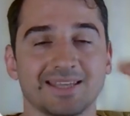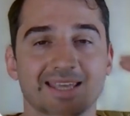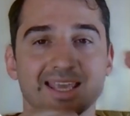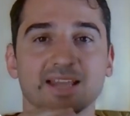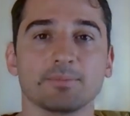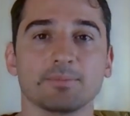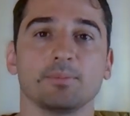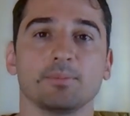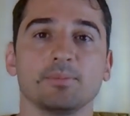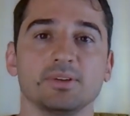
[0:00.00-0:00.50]

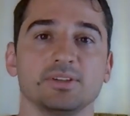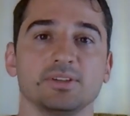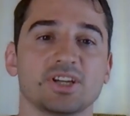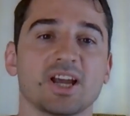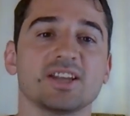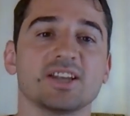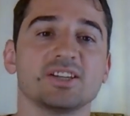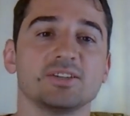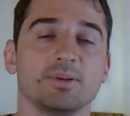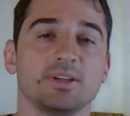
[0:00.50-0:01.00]
it can,
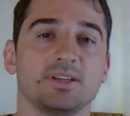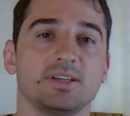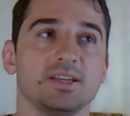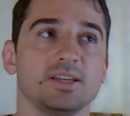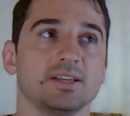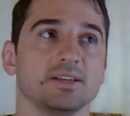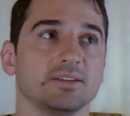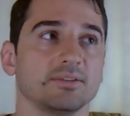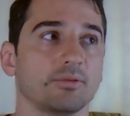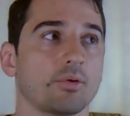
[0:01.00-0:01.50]

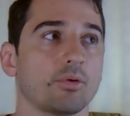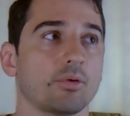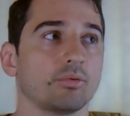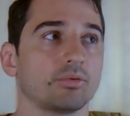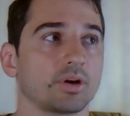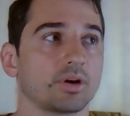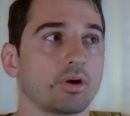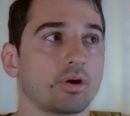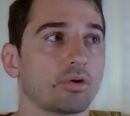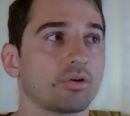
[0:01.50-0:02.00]
ChatGPT,
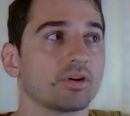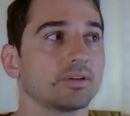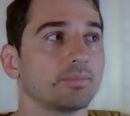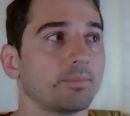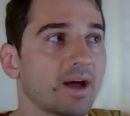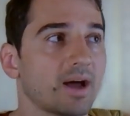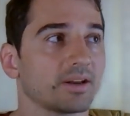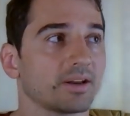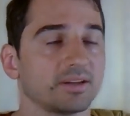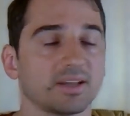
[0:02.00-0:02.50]
well,
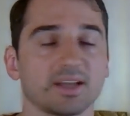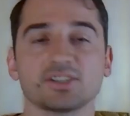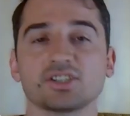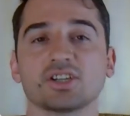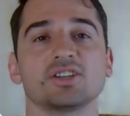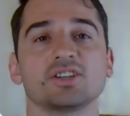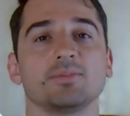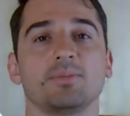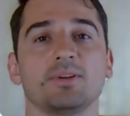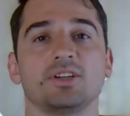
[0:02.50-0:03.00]

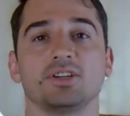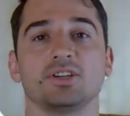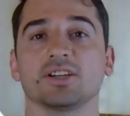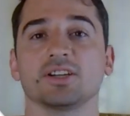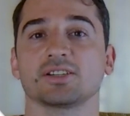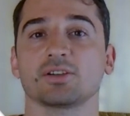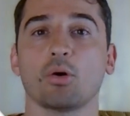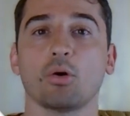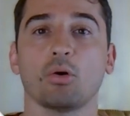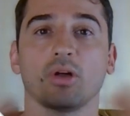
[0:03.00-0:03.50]
not
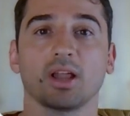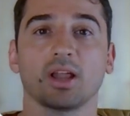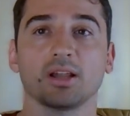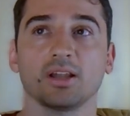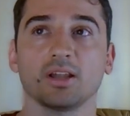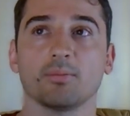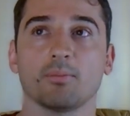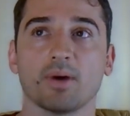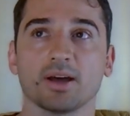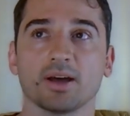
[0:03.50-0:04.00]
ChatGPT, just all
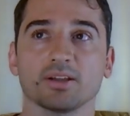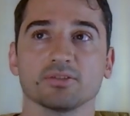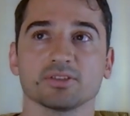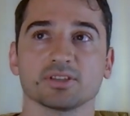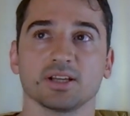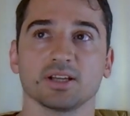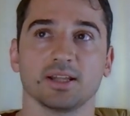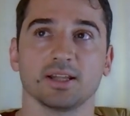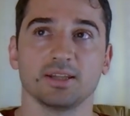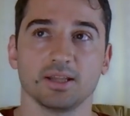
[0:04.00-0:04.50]
LLM
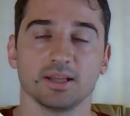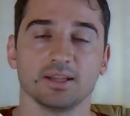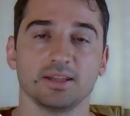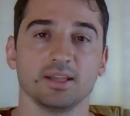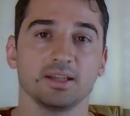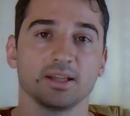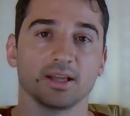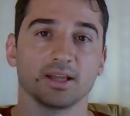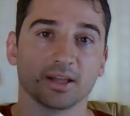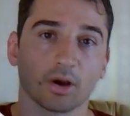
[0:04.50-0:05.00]
models at
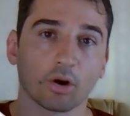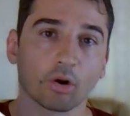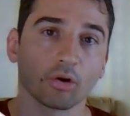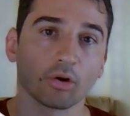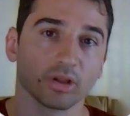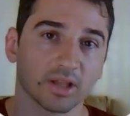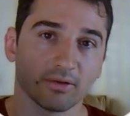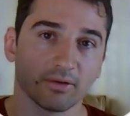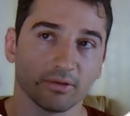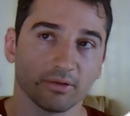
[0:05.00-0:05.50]
the
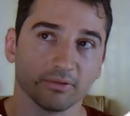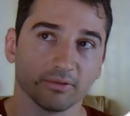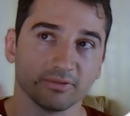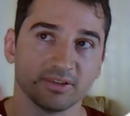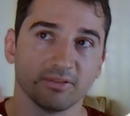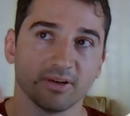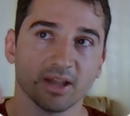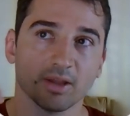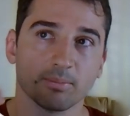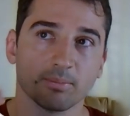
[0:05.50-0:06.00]
current level
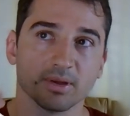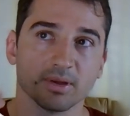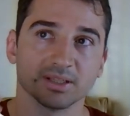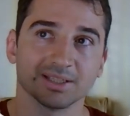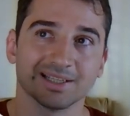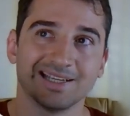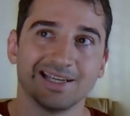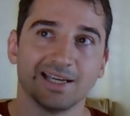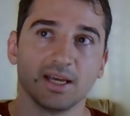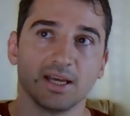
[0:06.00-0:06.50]
of
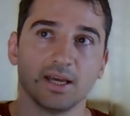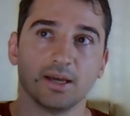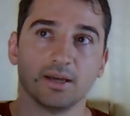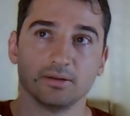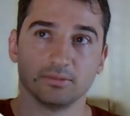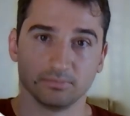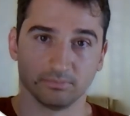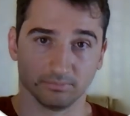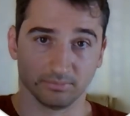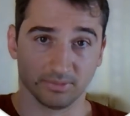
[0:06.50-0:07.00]
development,
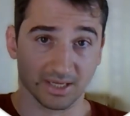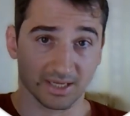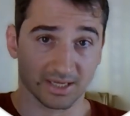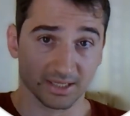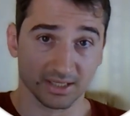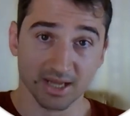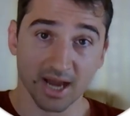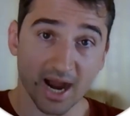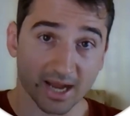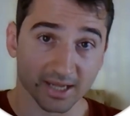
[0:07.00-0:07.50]

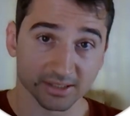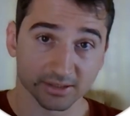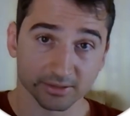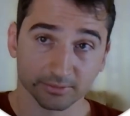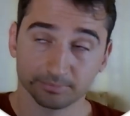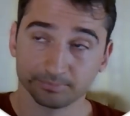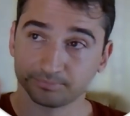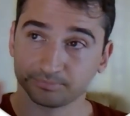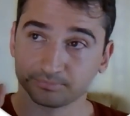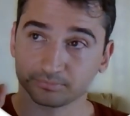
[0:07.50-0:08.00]
they
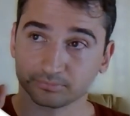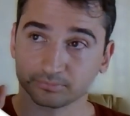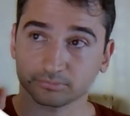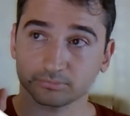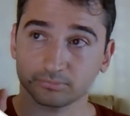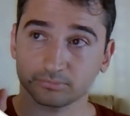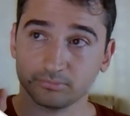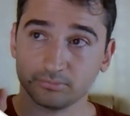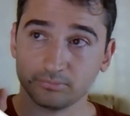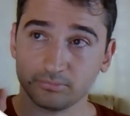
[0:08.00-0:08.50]
cannot
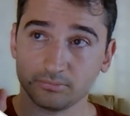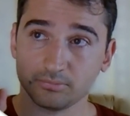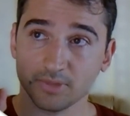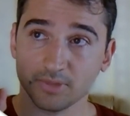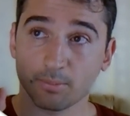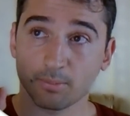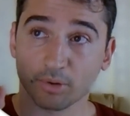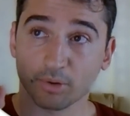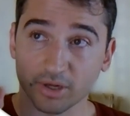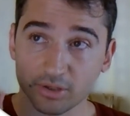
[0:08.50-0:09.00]

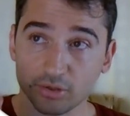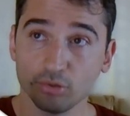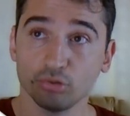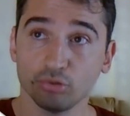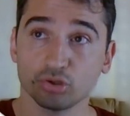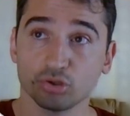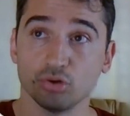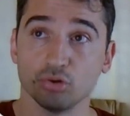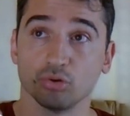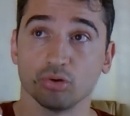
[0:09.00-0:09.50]

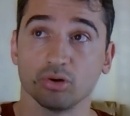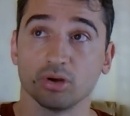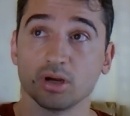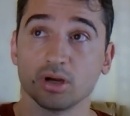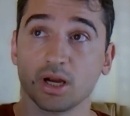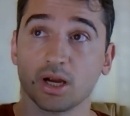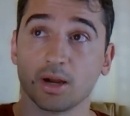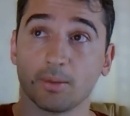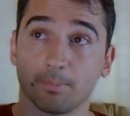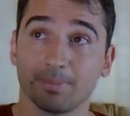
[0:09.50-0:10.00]
produce you
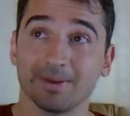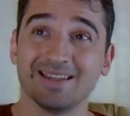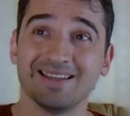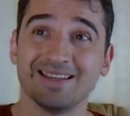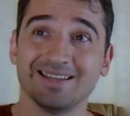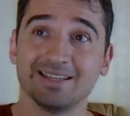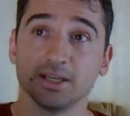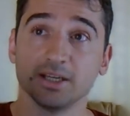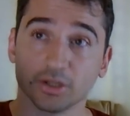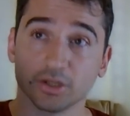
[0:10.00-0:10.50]

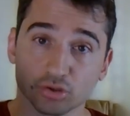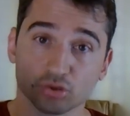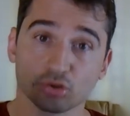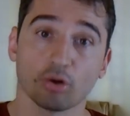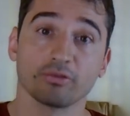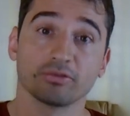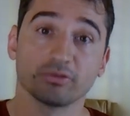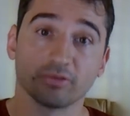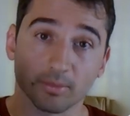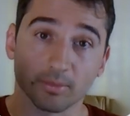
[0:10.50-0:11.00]
complete
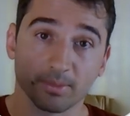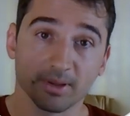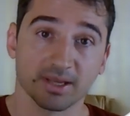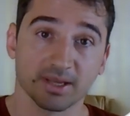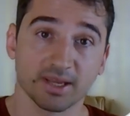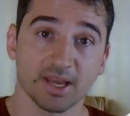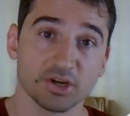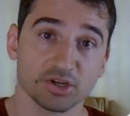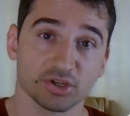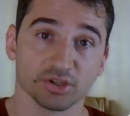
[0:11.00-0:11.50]
software
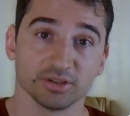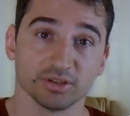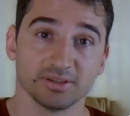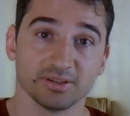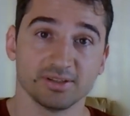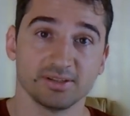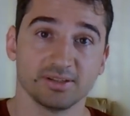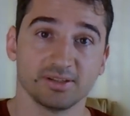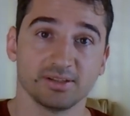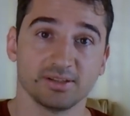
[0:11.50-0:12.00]

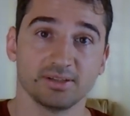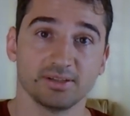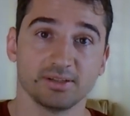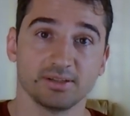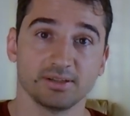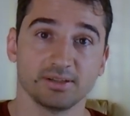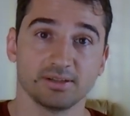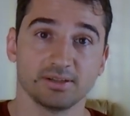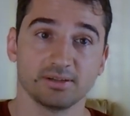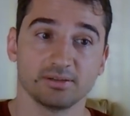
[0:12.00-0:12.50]
application,
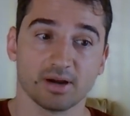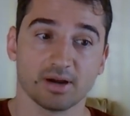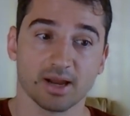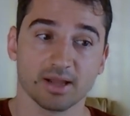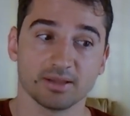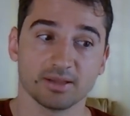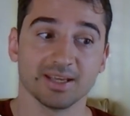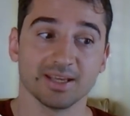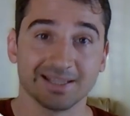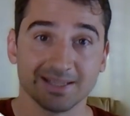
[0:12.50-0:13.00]

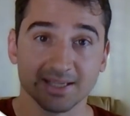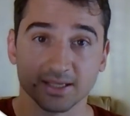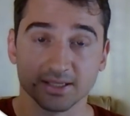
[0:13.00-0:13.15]
right?